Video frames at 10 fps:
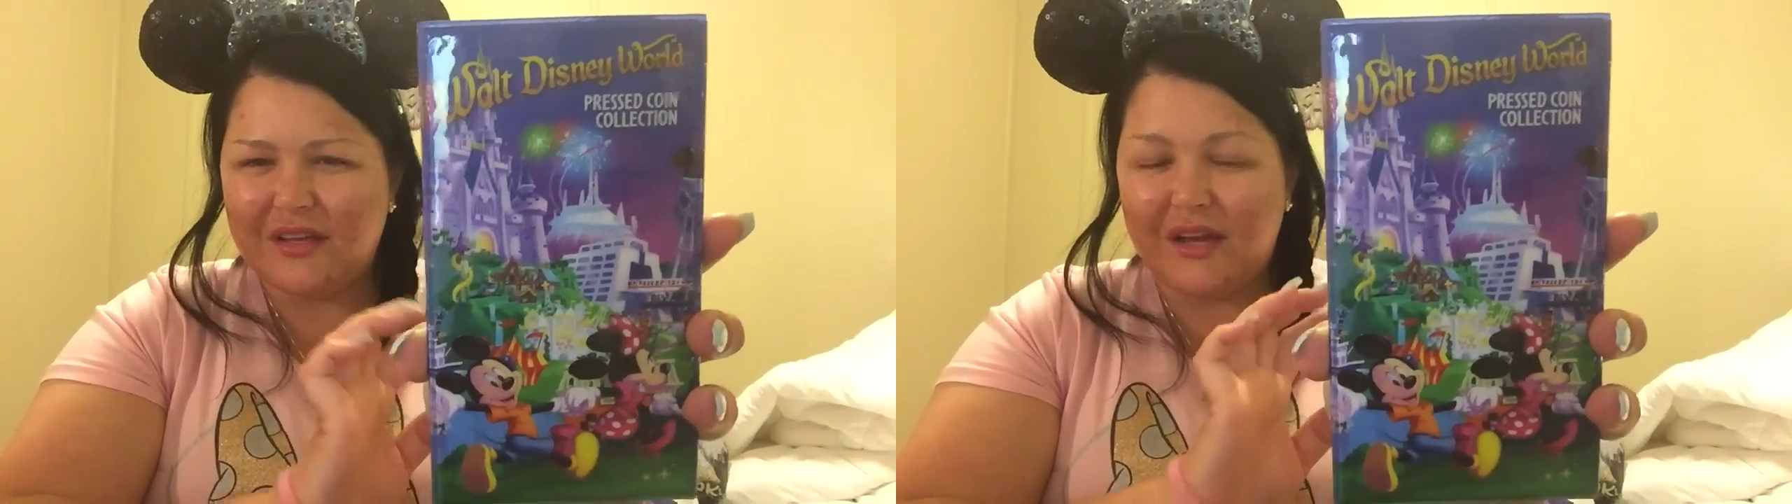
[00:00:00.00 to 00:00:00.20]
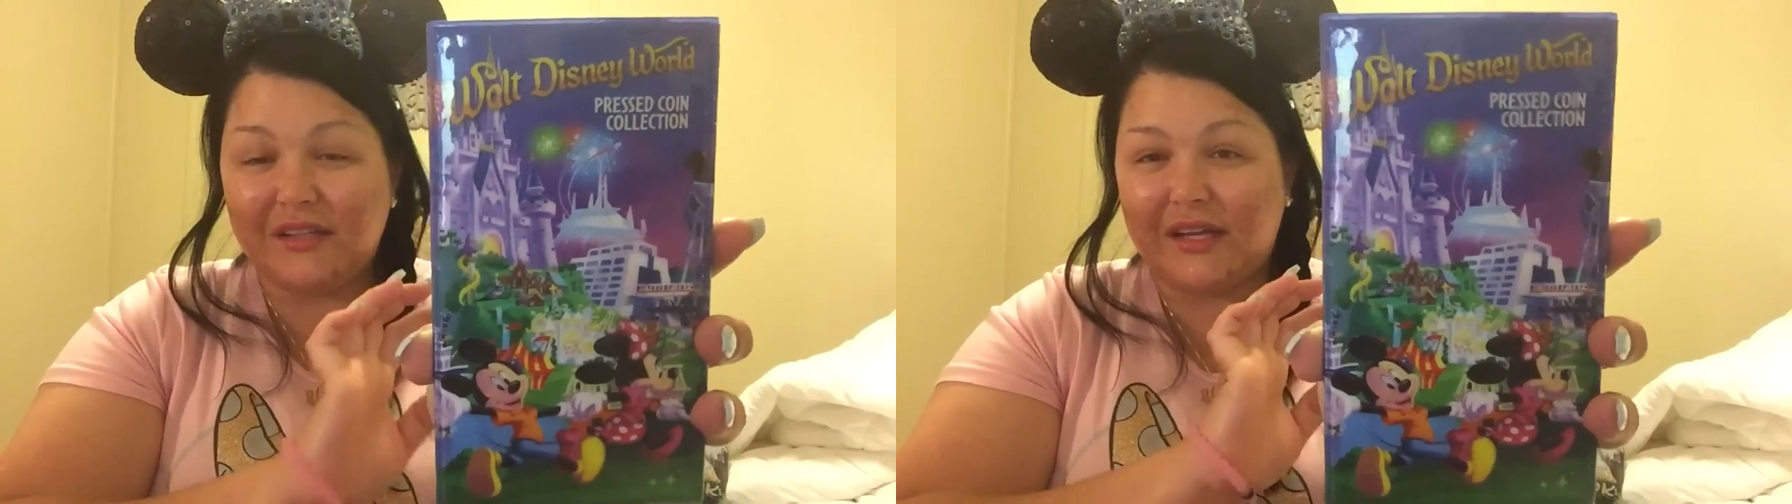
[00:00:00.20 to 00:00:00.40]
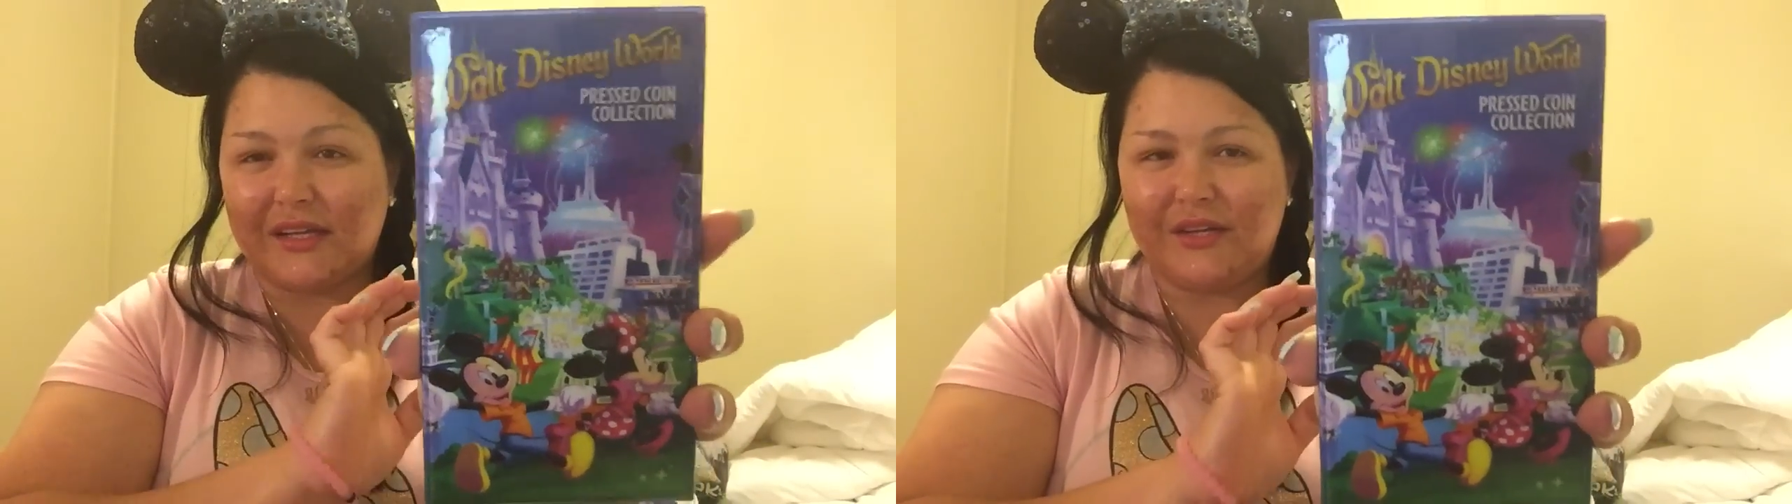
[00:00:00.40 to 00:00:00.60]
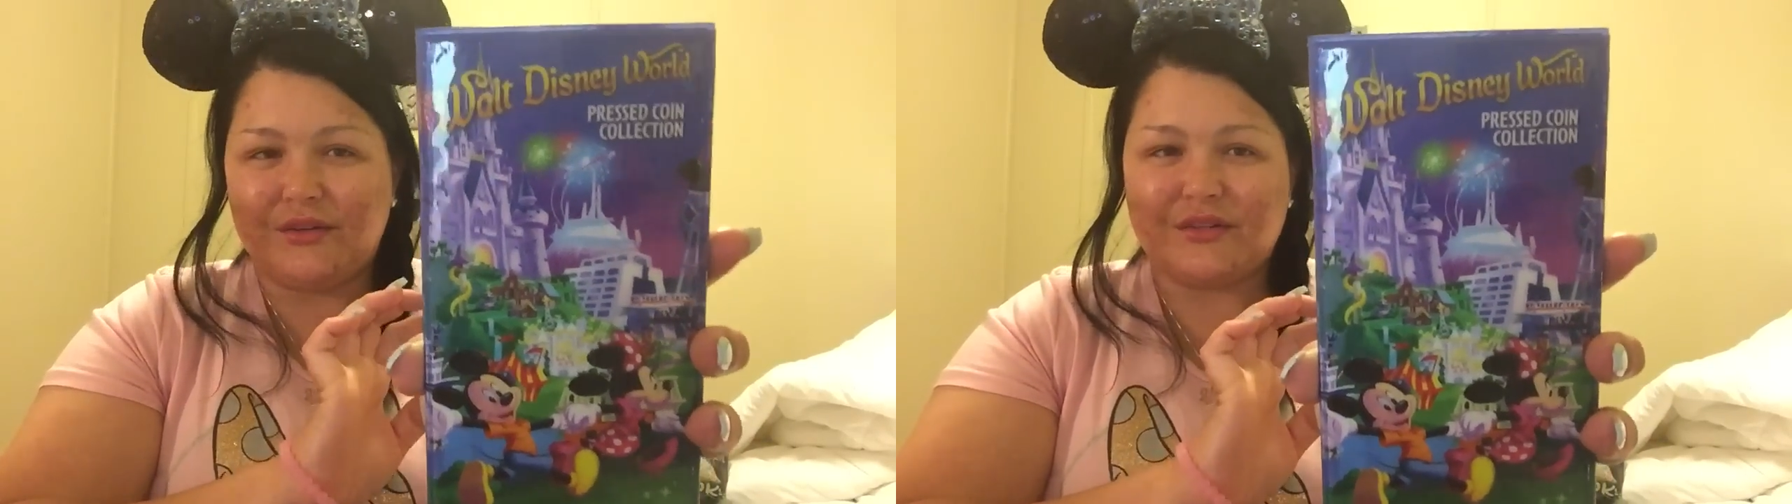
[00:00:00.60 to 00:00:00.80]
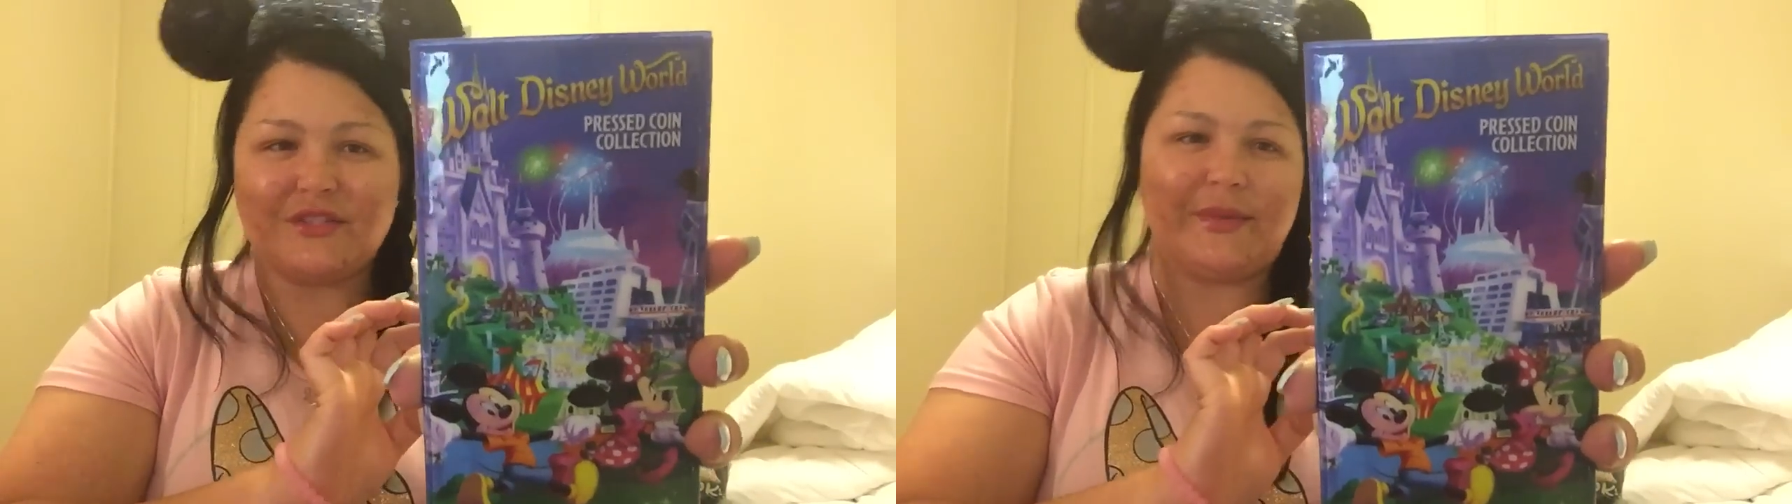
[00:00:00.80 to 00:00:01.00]
a lot
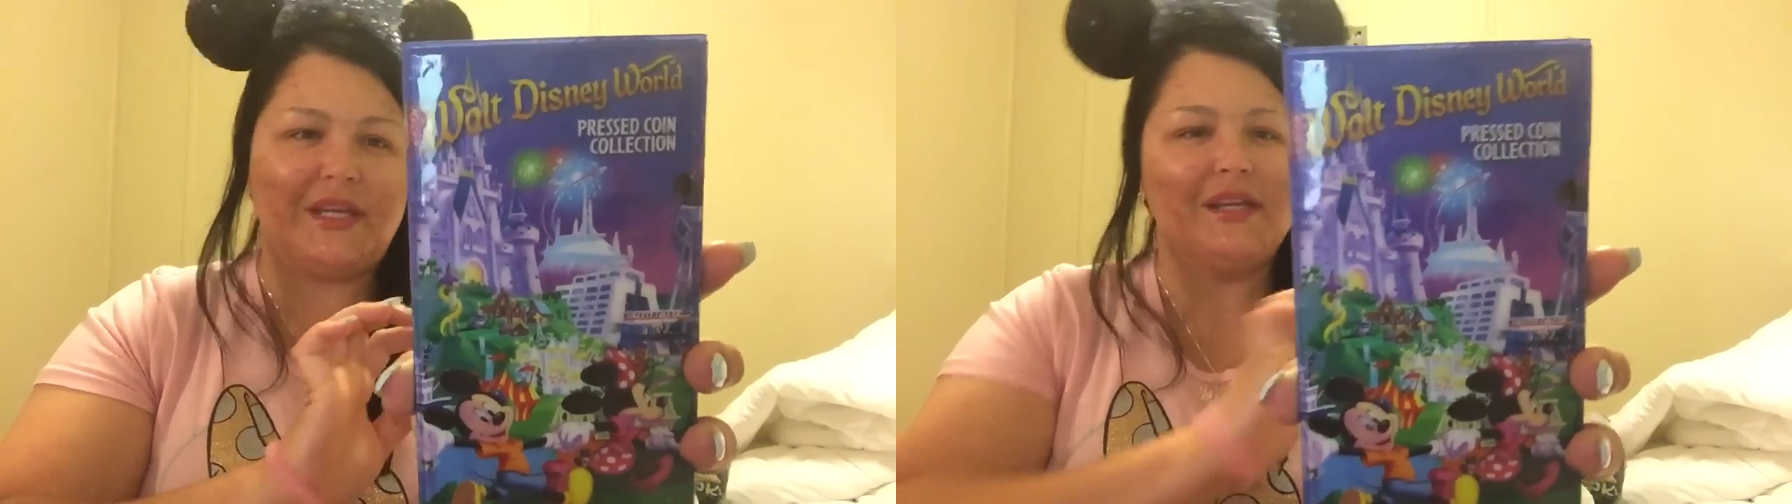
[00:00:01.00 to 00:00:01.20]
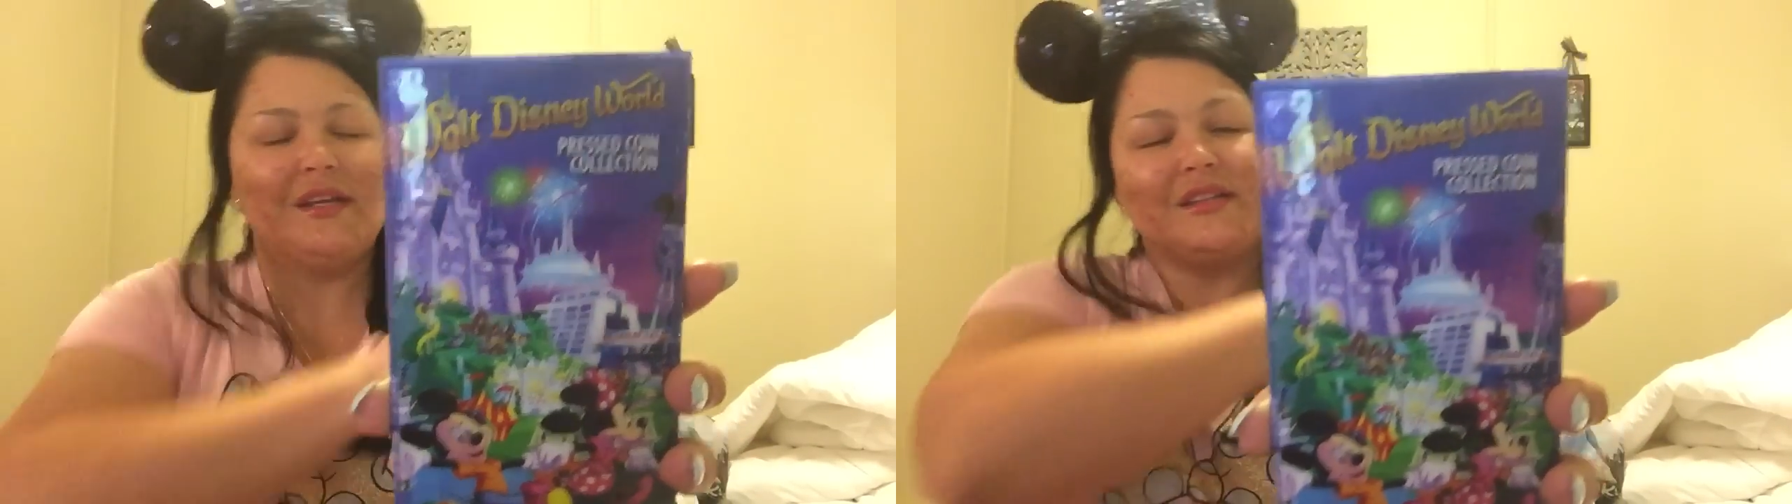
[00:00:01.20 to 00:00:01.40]
cuter to me.